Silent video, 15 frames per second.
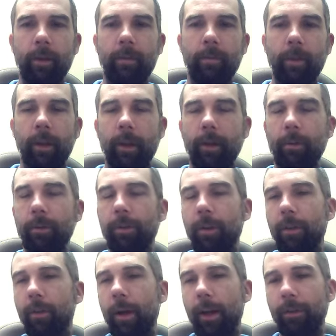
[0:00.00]
Yeah, he was on
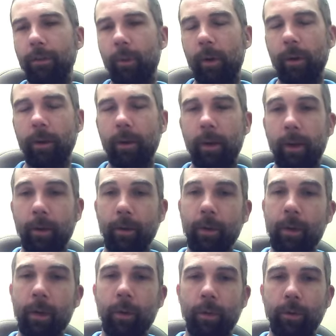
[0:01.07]
the last one, uh,
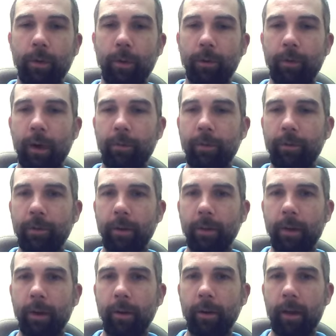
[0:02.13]
which he was referencing
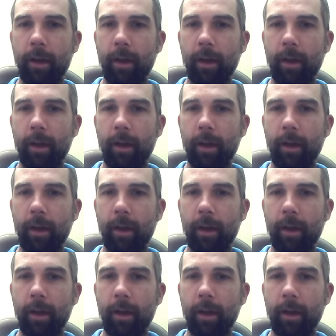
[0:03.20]
there.